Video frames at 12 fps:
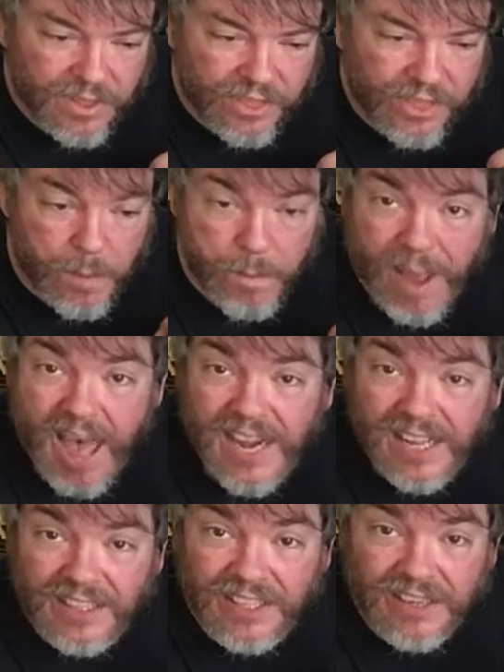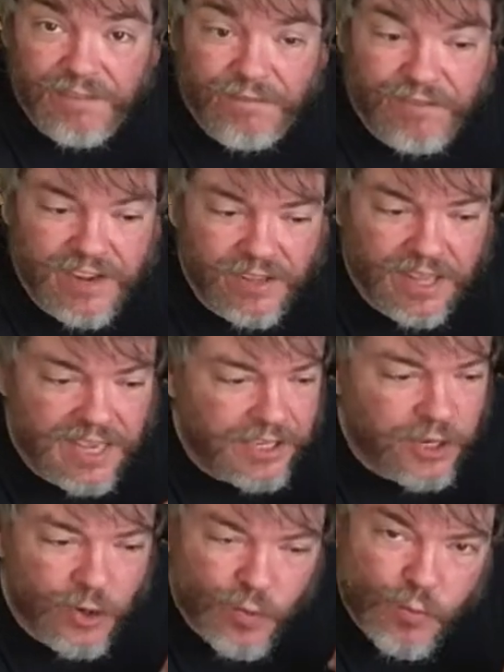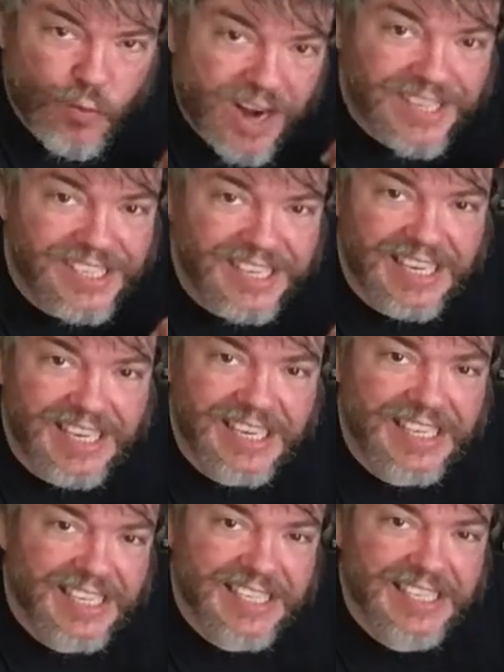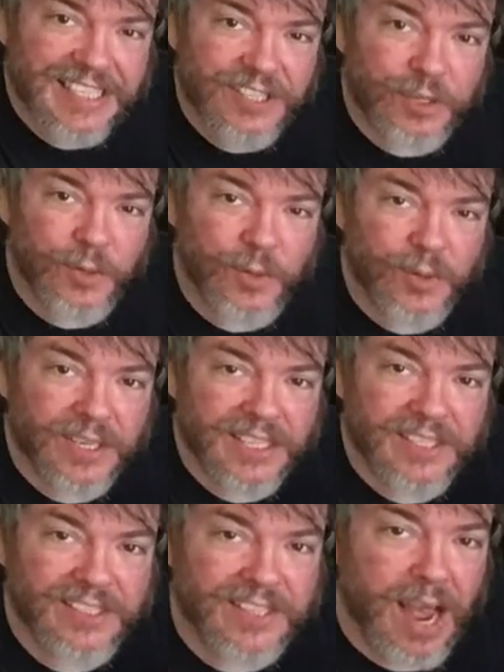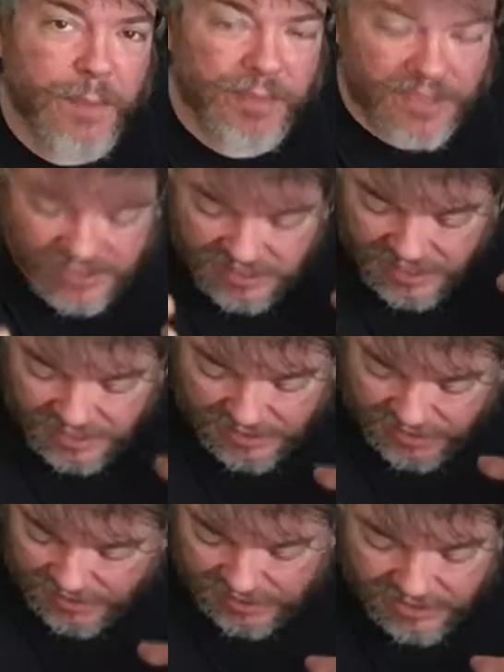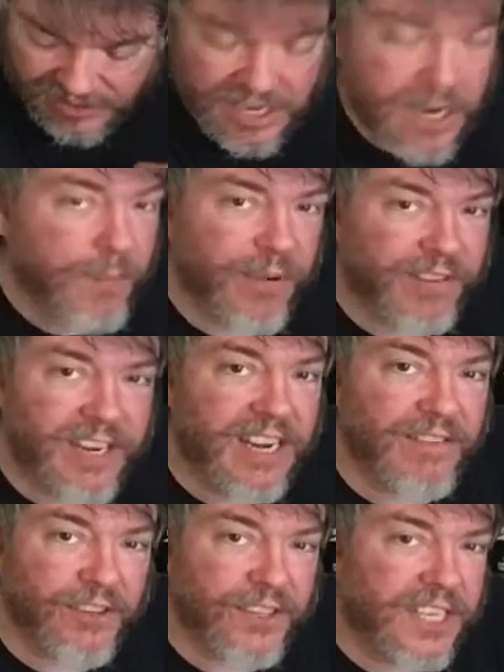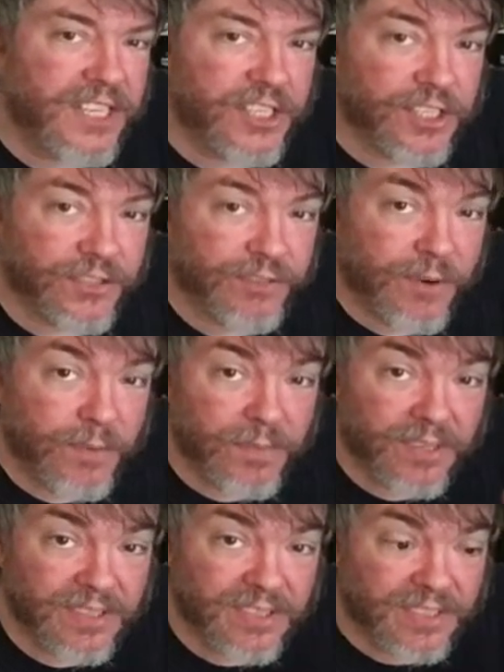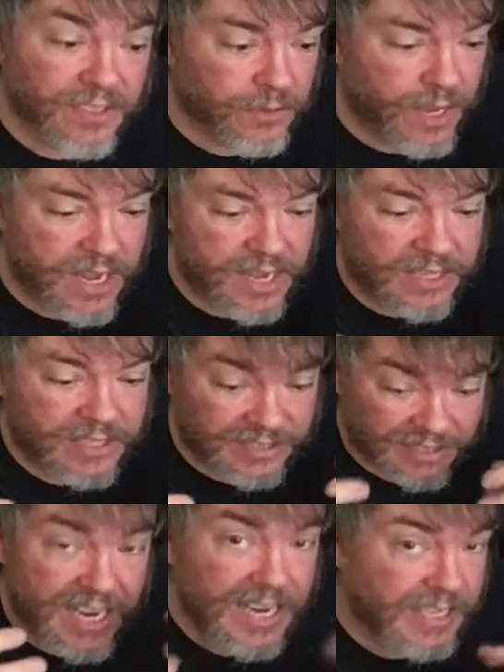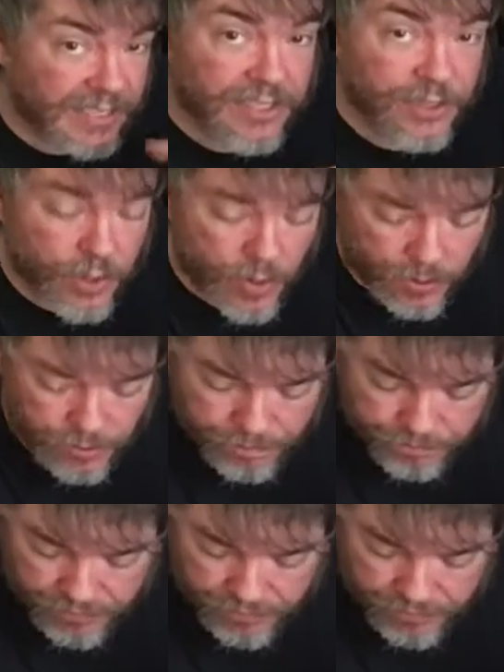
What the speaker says: thematically feel like you're rushing to stop this team of evil ninjas from attaining this goal.